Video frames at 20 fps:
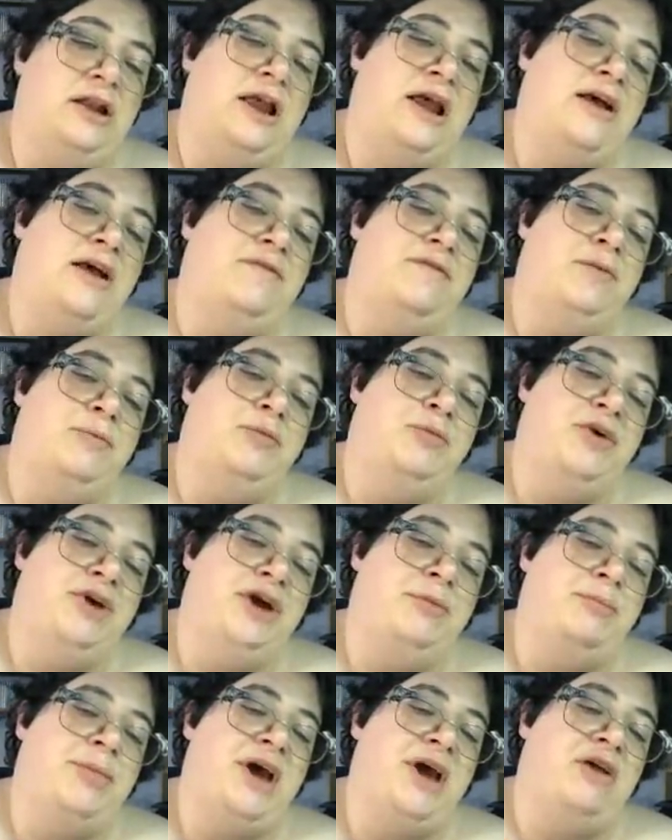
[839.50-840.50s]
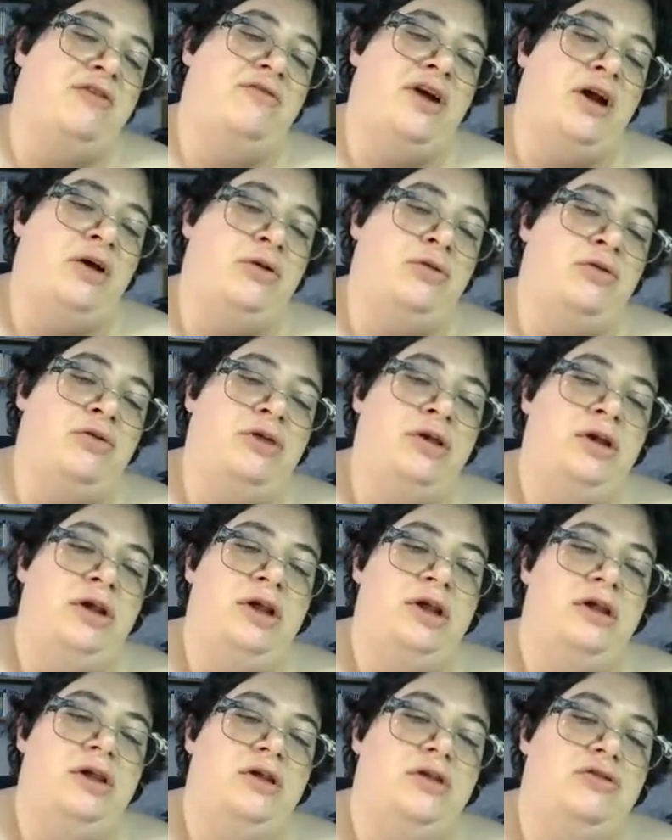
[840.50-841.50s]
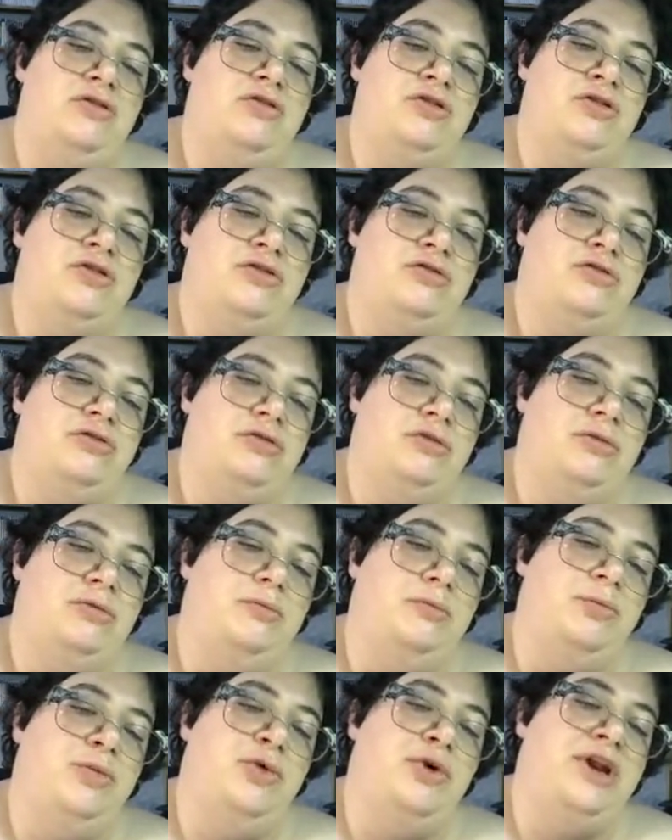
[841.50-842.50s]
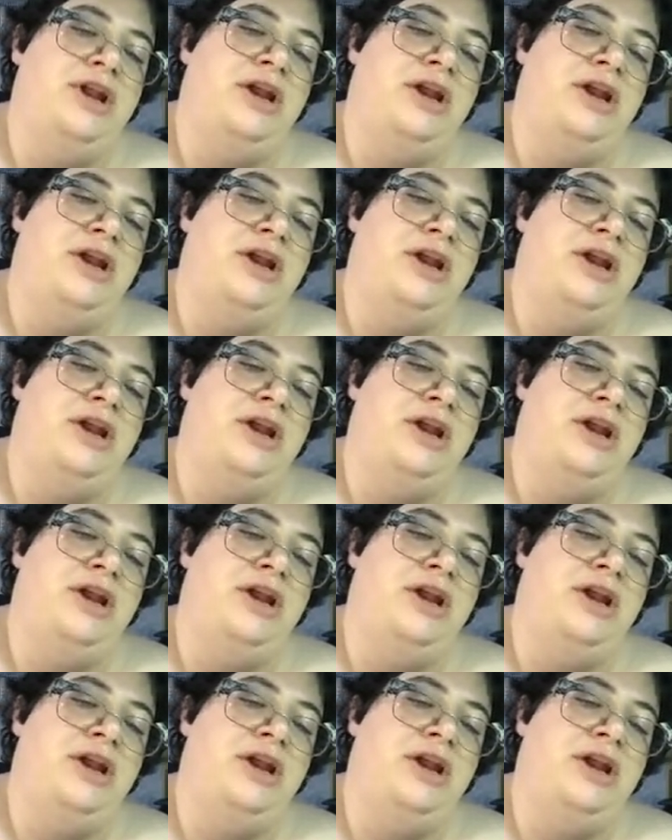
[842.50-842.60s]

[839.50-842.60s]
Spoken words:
have to bring it back round, just putting